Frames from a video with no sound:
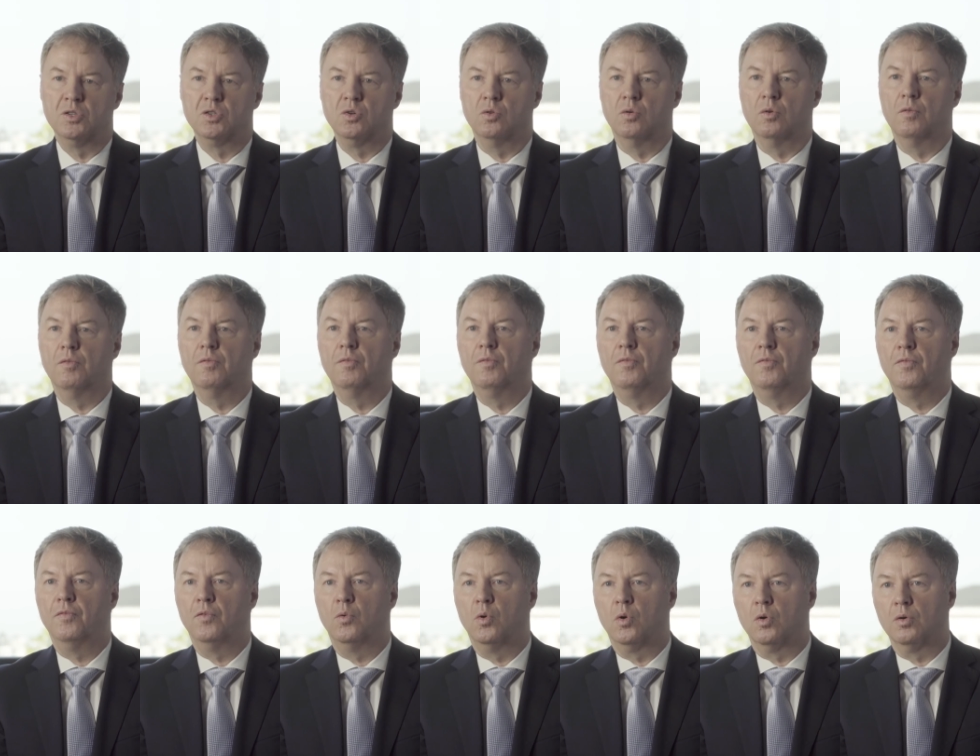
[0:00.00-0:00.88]
So
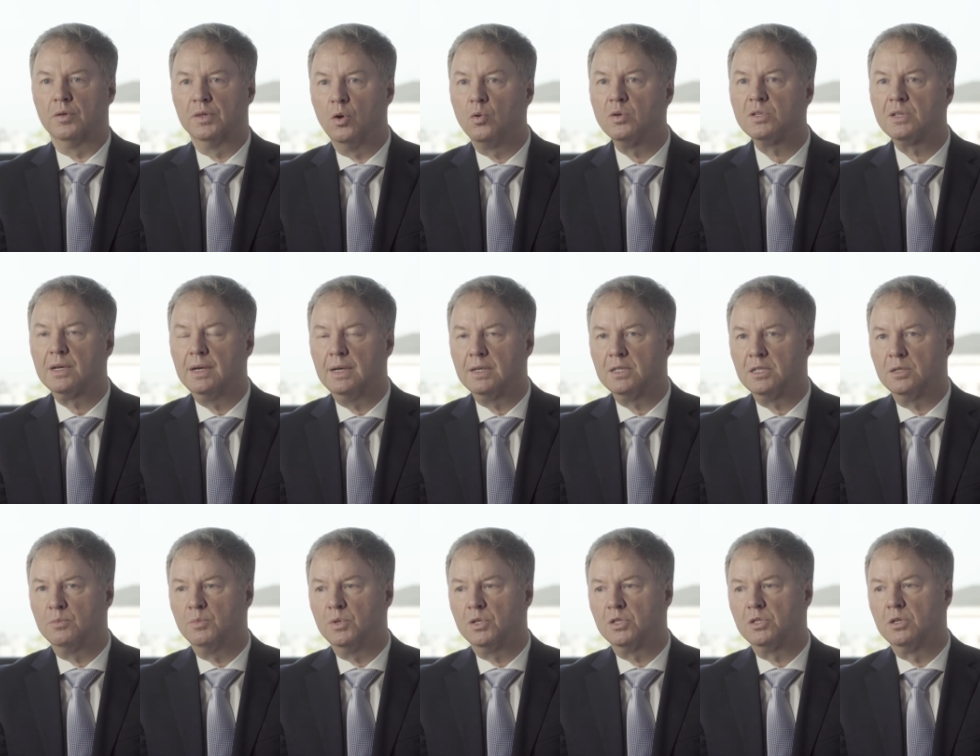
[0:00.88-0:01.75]
for those
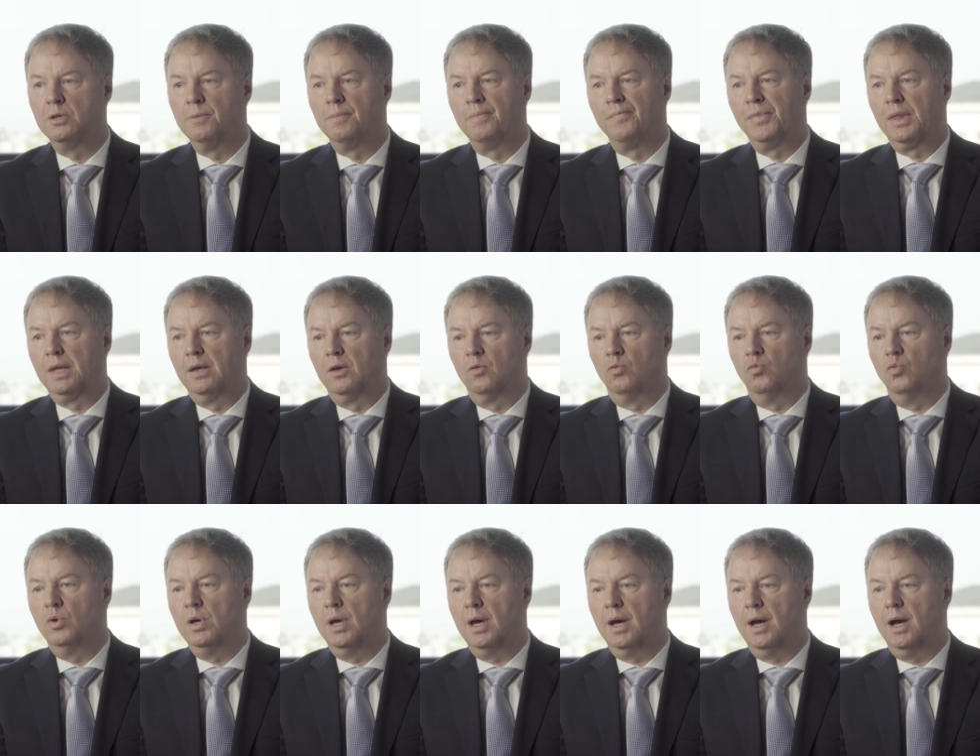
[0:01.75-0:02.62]
customers,
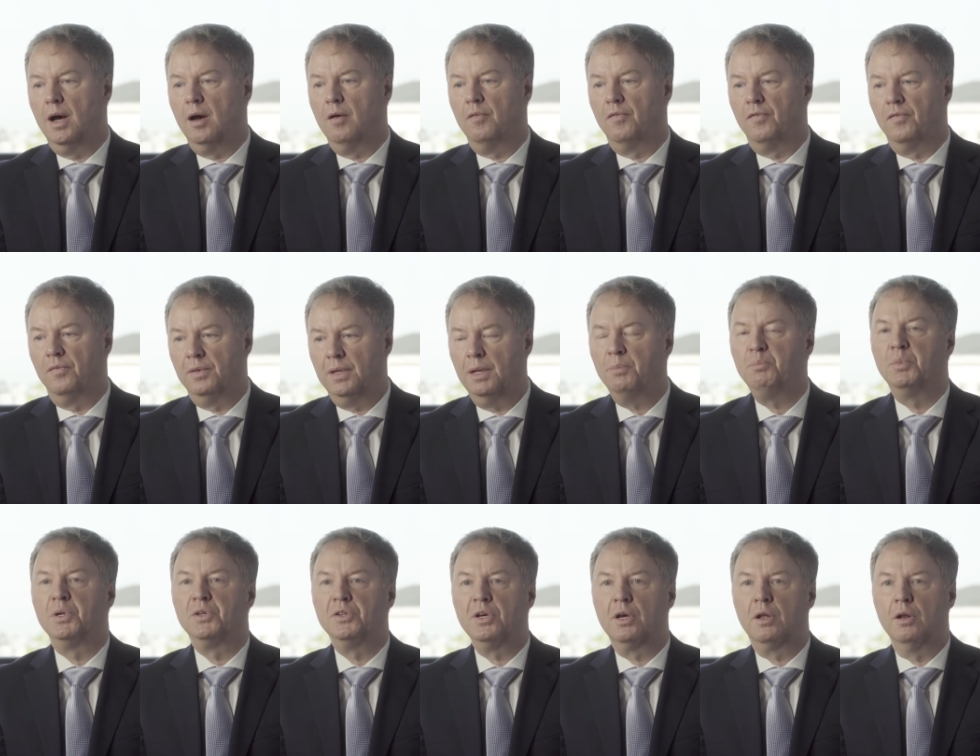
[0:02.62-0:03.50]
we have that
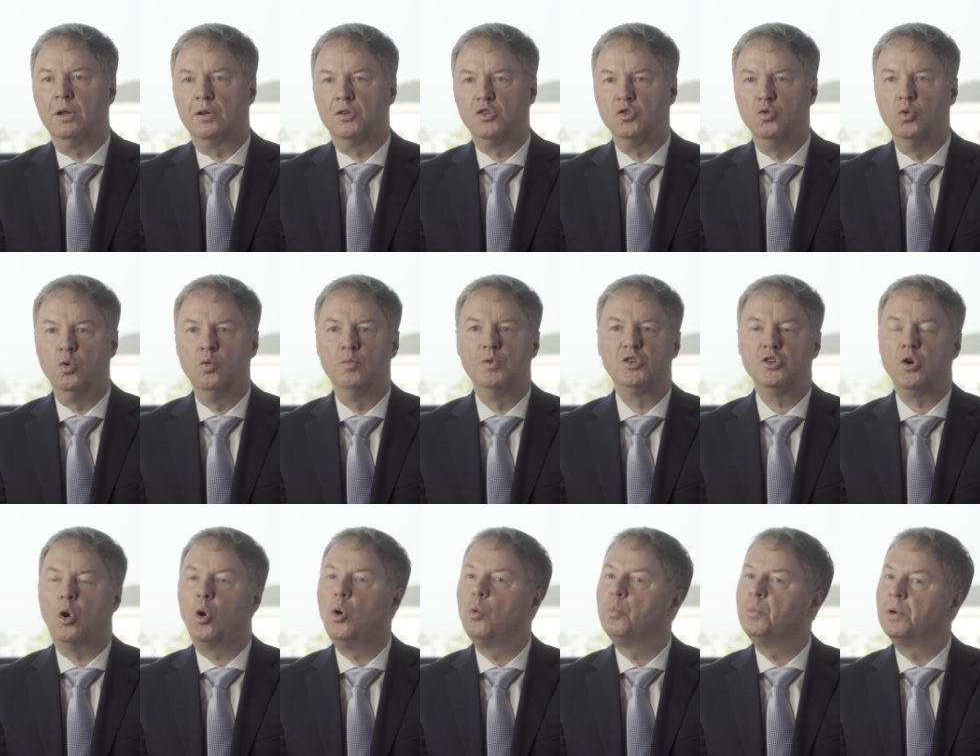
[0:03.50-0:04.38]
particular tool which
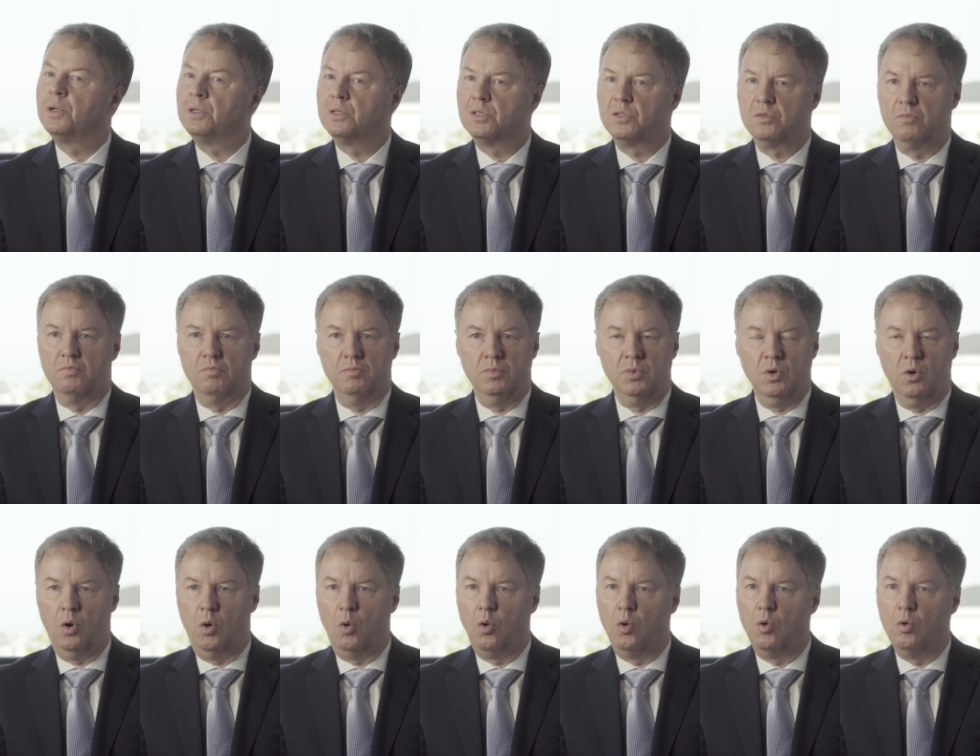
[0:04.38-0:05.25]
opens the
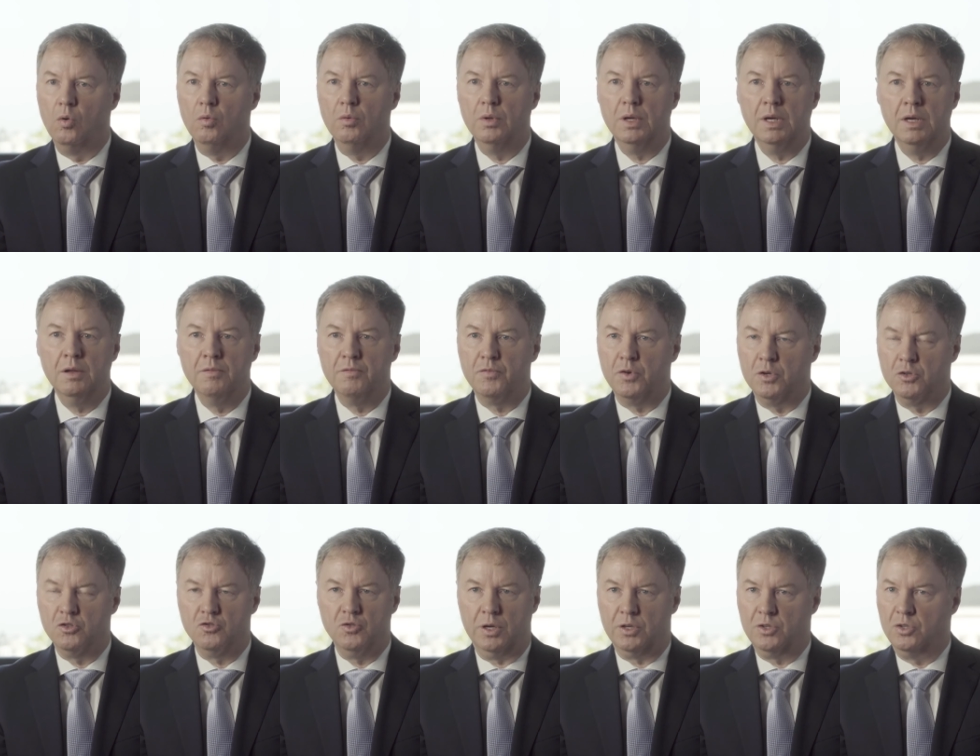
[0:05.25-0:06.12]
whole
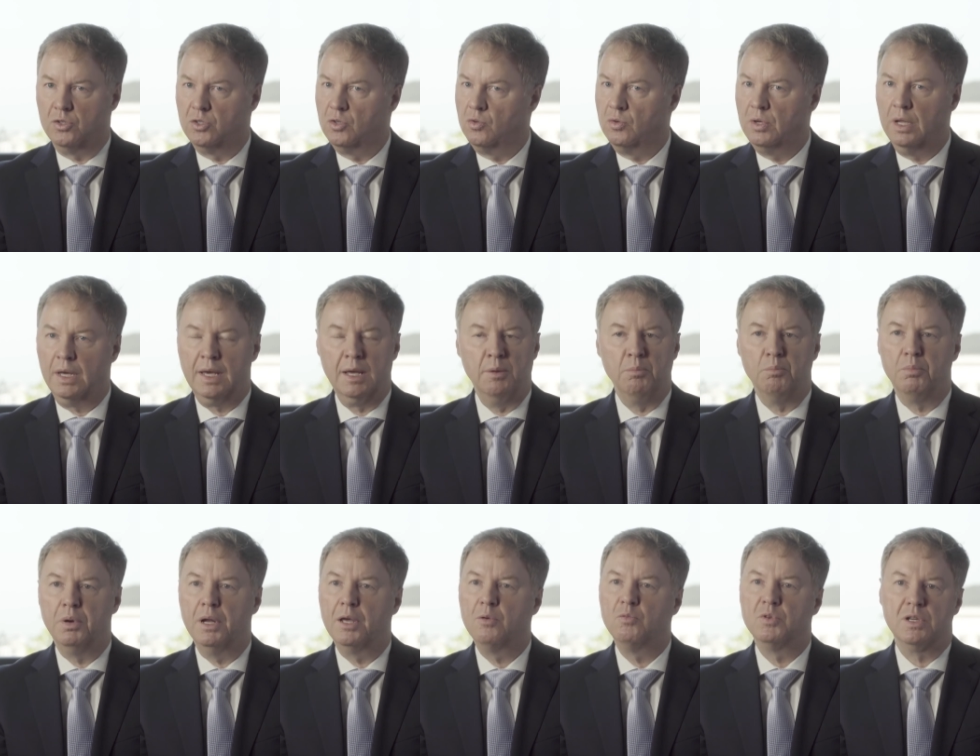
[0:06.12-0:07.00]
infrastructure so they can
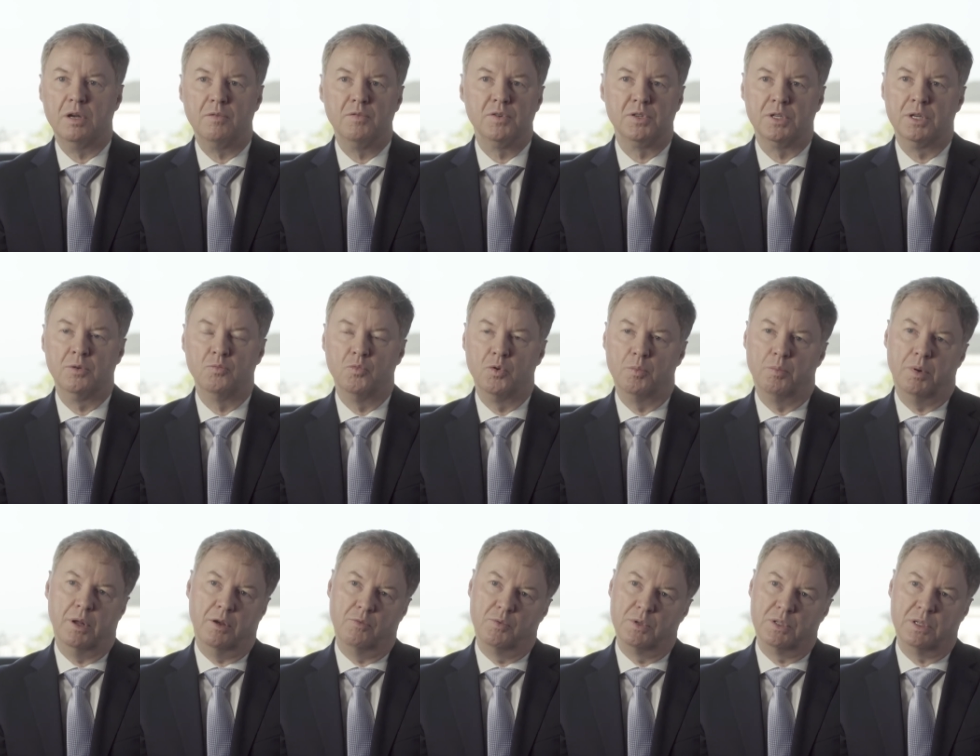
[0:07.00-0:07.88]
play with everything we
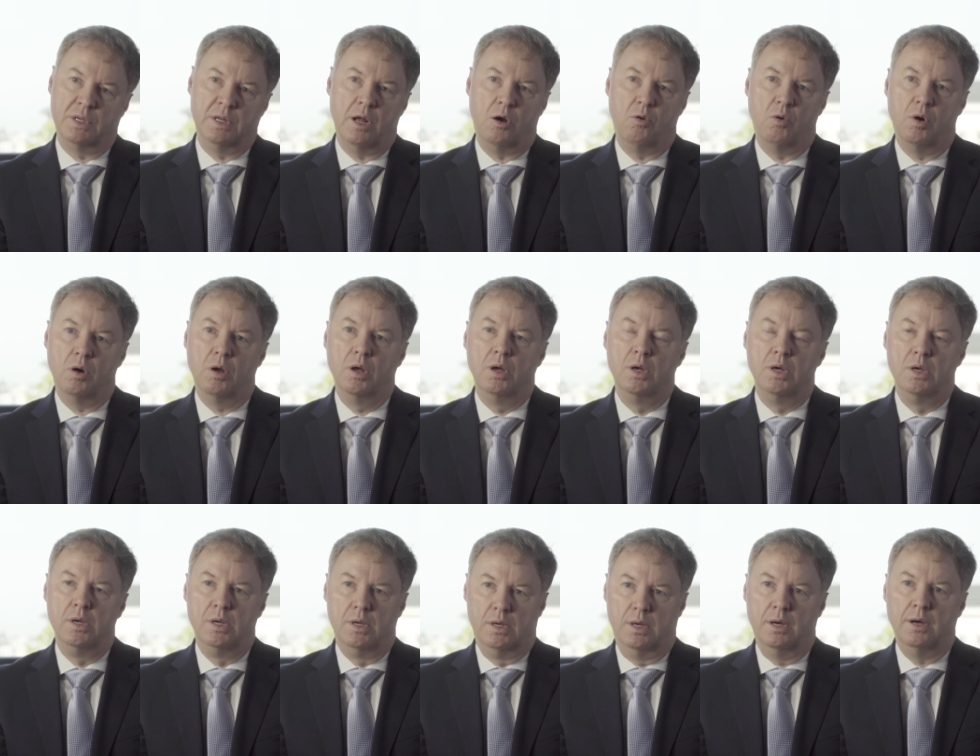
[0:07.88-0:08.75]
play with in our
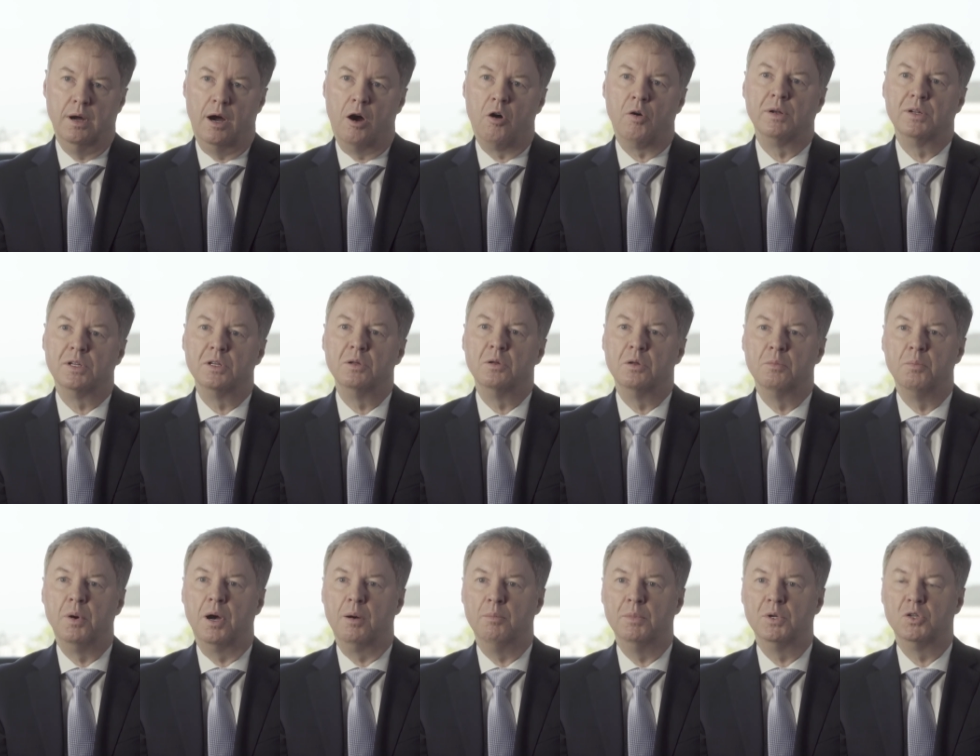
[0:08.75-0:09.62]
uh, R&D
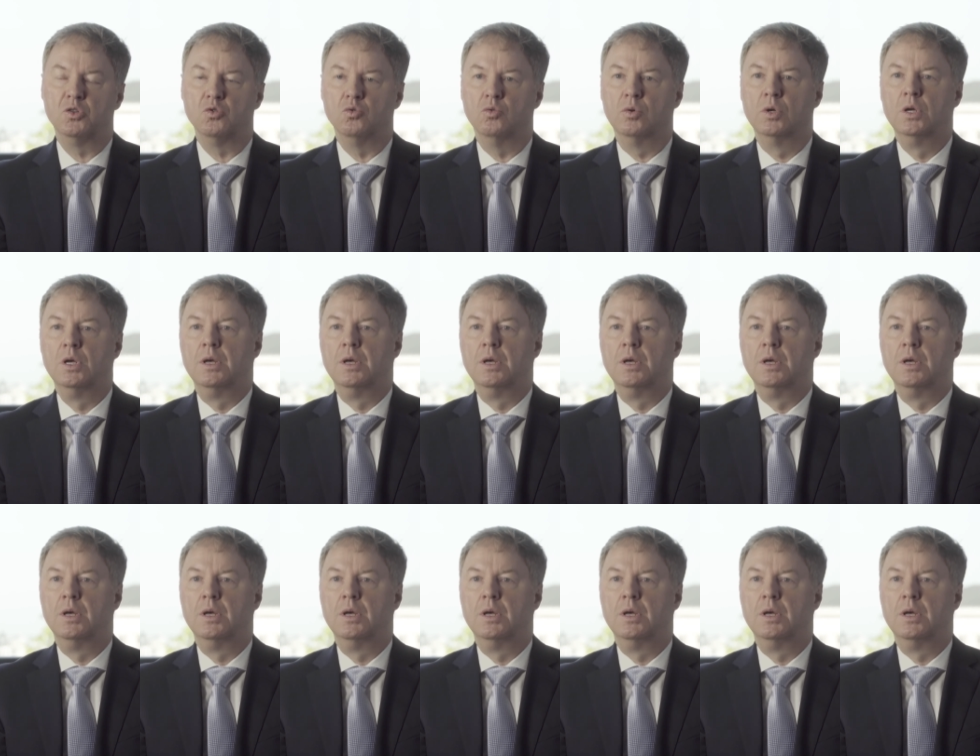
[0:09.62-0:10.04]
department too.